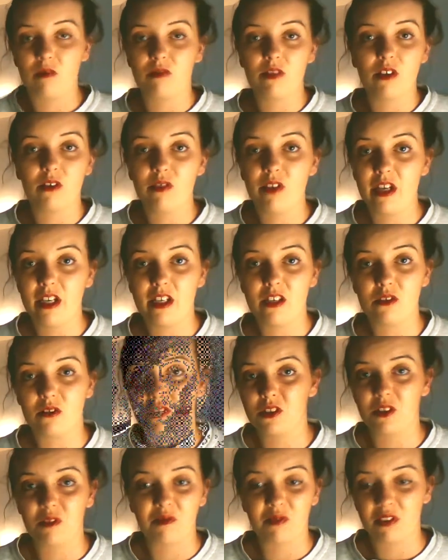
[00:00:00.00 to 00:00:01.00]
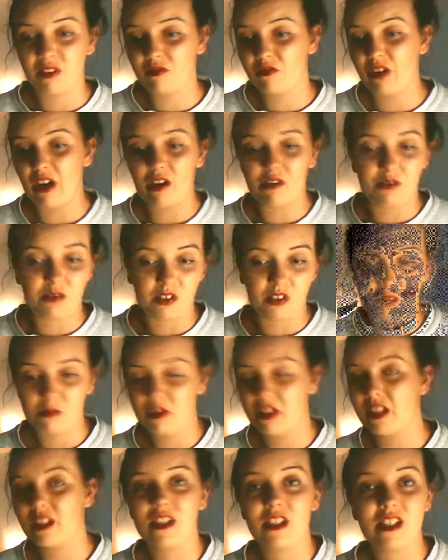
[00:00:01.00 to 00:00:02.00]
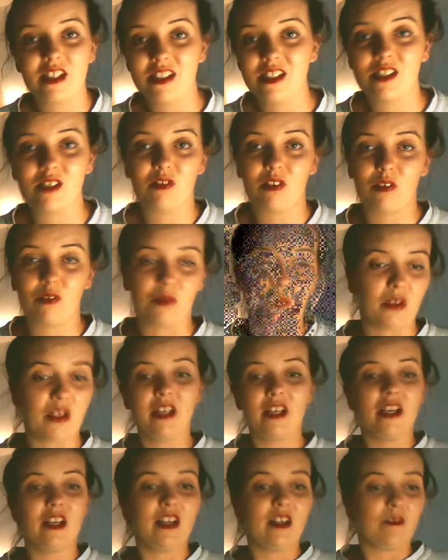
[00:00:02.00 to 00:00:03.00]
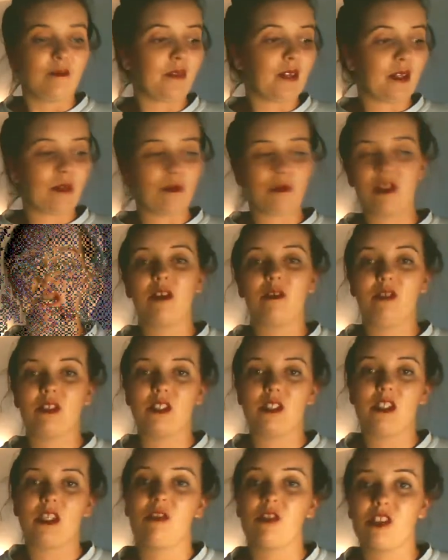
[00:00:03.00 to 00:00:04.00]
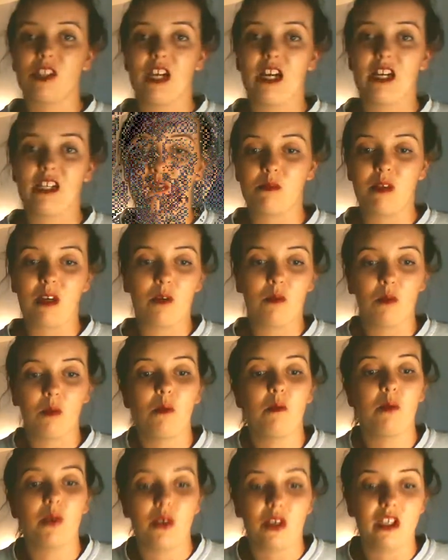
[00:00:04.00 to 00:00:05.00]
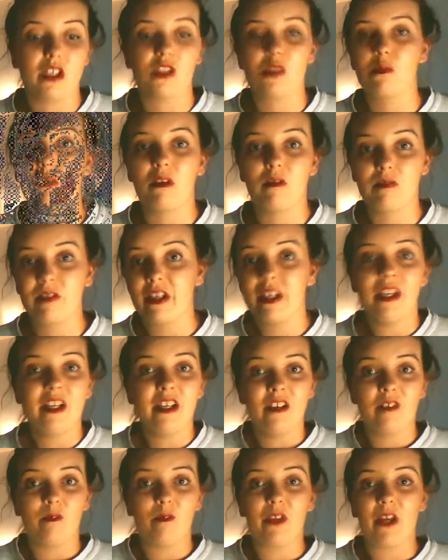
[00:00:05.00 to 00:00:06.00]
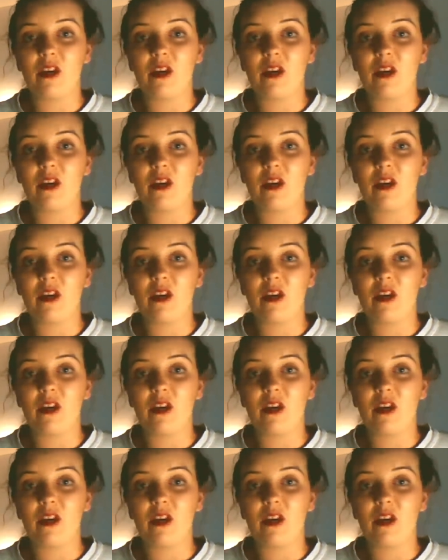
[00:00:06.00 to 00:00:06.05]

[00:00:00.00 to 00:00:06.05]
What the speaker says: read or something for everyone to make it easier for everyone. And it'd be lovely to have a chat about one book each month. And I